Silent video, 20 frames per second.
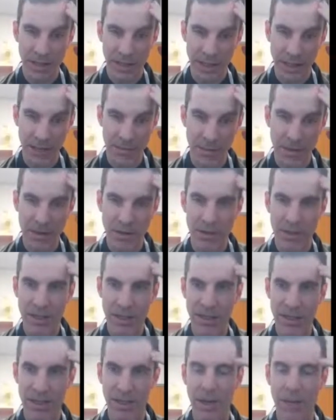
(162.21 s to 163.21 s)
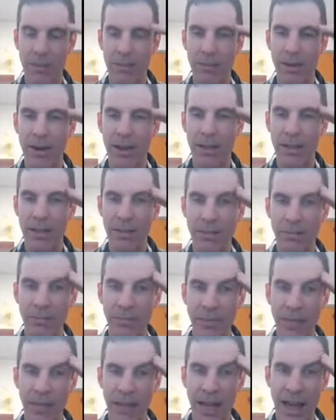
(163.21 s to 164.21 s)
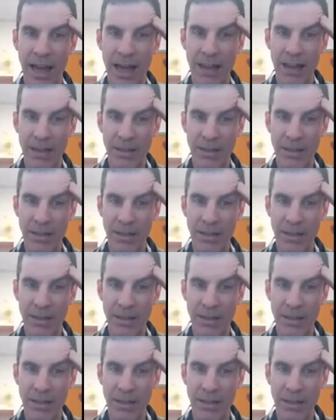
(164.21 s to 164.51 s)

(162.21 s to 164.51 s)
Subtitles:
And then when you stand upright, that